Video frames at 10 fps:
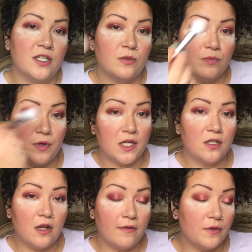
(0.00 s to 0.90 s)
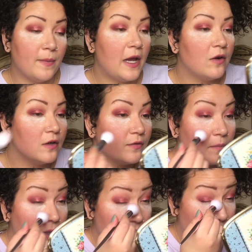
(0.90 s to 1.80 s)
just brush off the powder
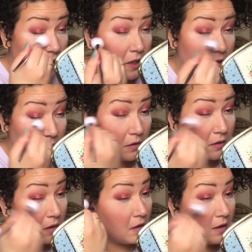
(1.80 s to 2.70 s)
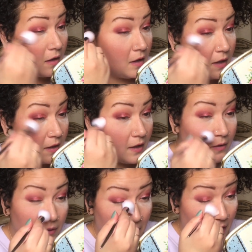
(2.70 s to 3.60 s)
from underneath.
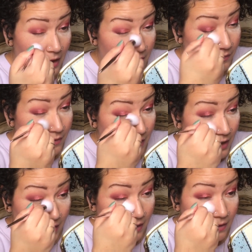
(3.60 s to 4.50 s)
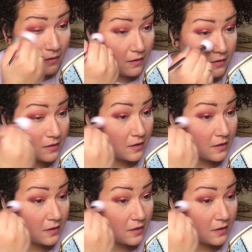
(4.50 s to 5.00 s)
Get rid of that fallout.